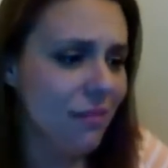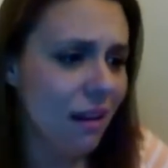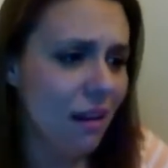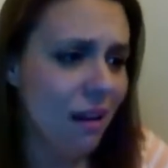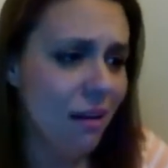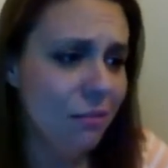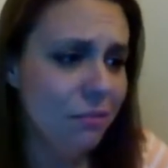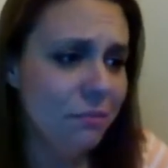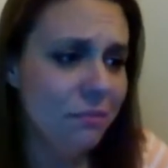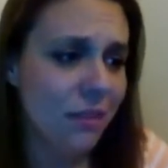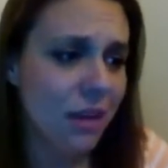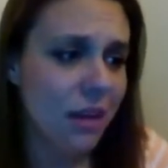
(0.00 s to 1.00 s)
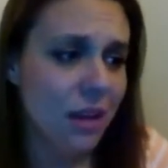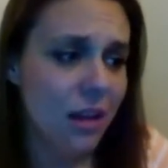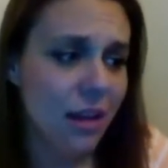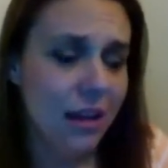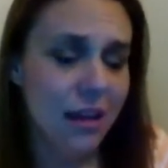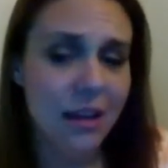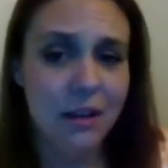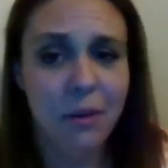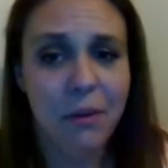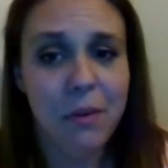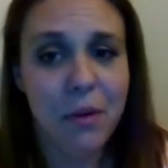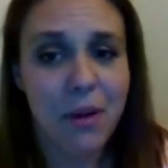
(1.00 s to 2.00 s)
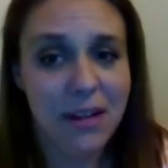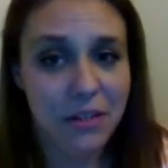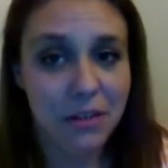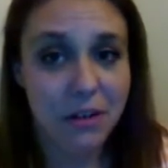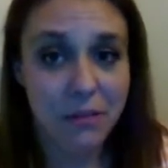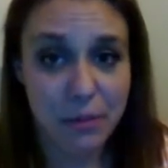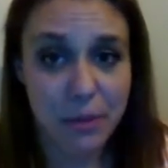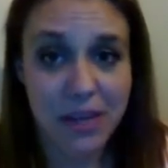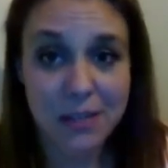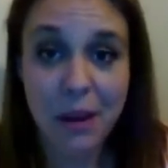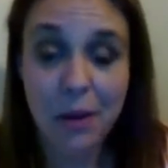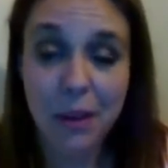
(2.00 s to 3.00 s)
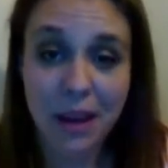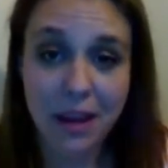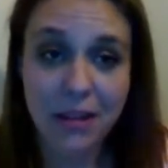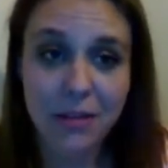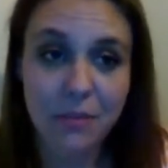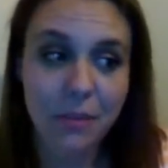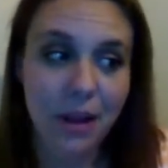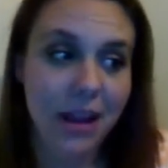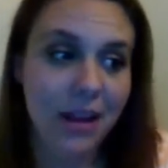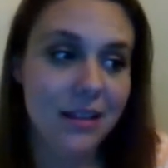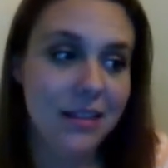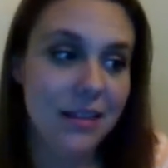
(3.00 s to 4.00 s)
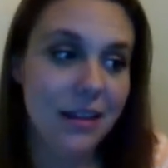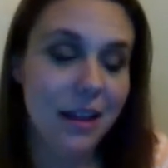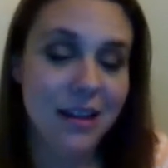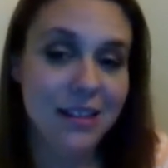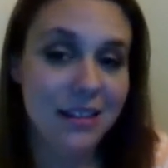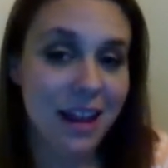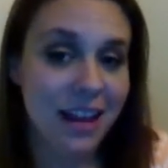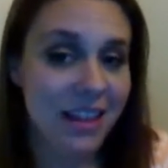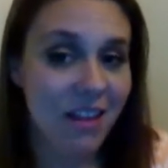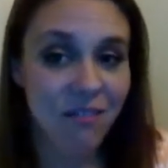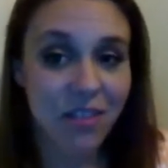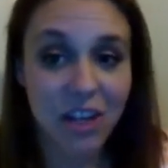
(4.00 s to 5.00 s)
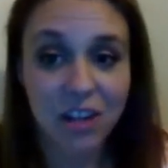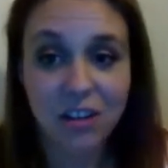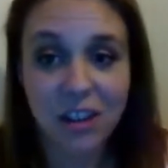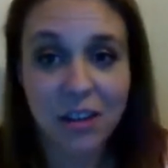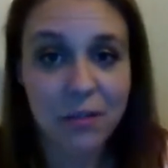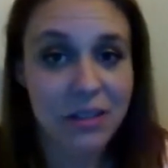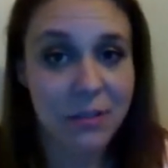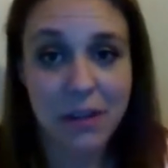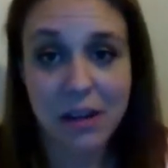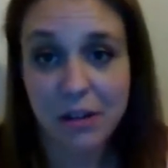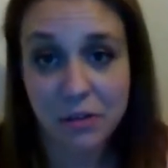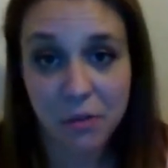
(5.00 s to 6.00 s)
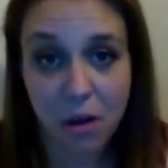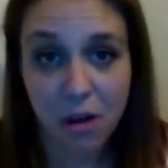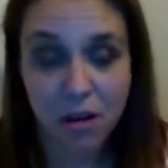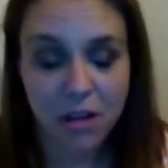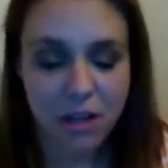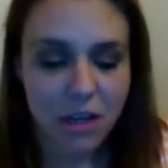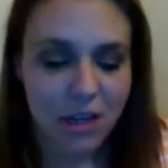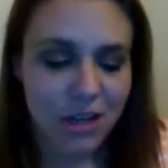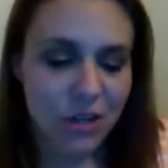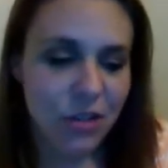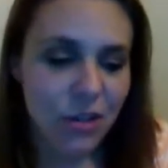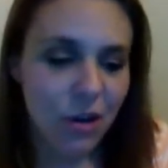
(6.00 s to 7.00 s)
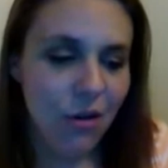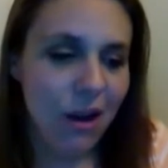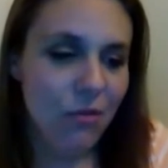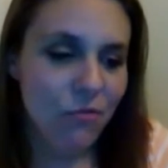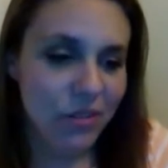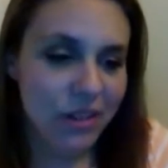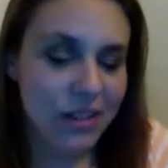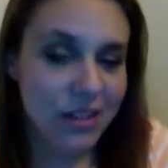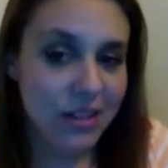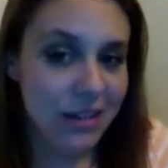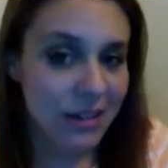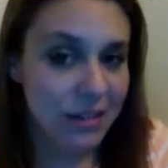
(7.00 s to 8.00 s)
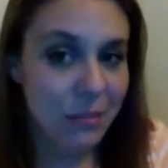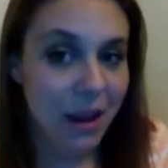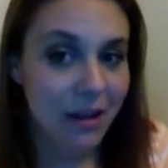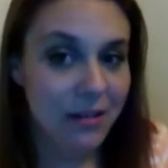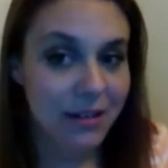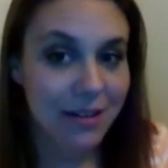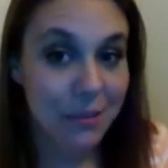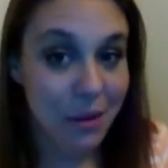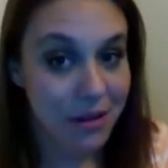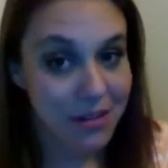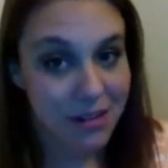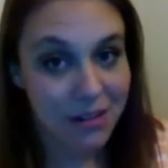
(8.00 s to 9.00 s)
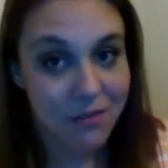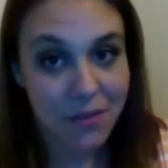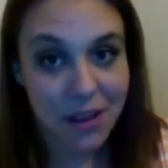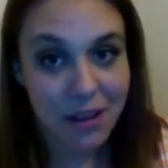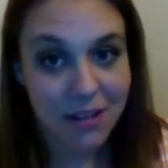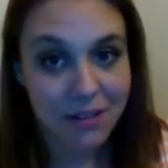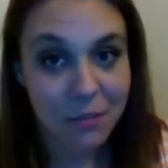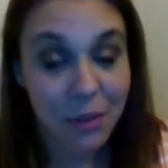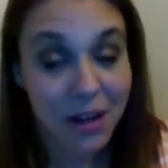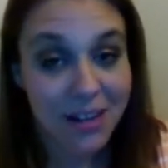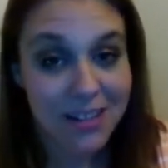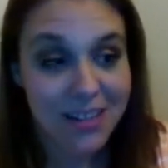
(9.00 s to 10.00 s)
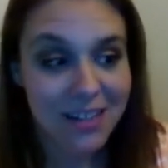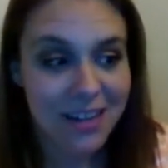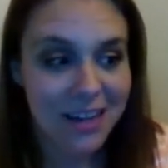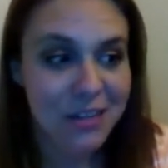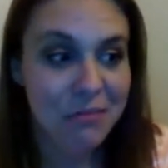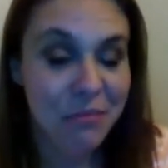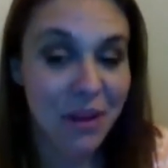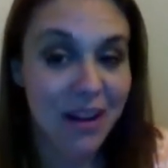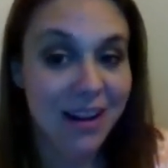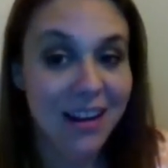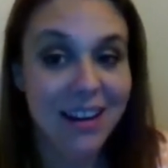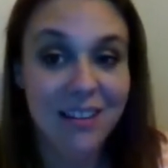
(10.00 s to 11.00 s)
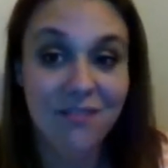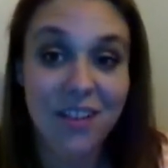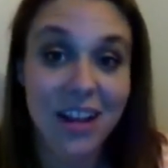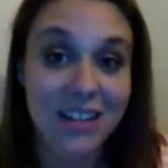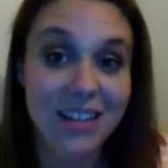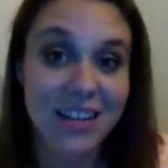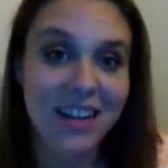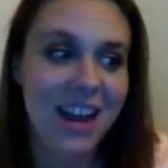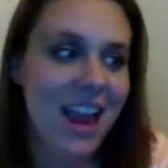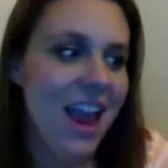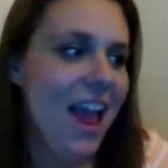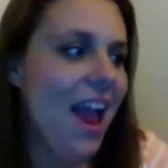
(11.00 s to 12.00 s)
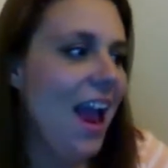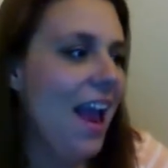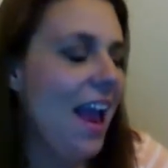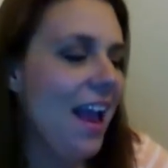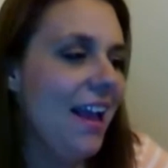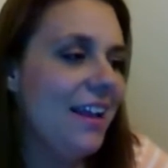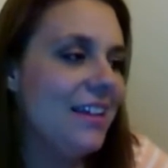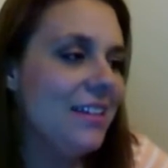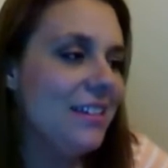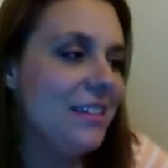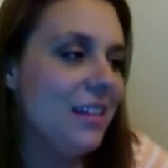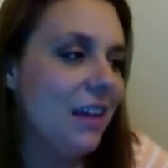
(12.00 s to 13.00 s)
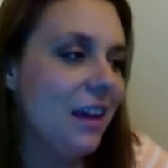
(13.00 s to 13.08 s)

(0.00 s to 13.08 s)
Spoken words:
And we were quite certain it was because of my weight, but I still had that fear that there was something else wrong. So I really didn't expect to get a positive pregnancy test, but I in fact did. And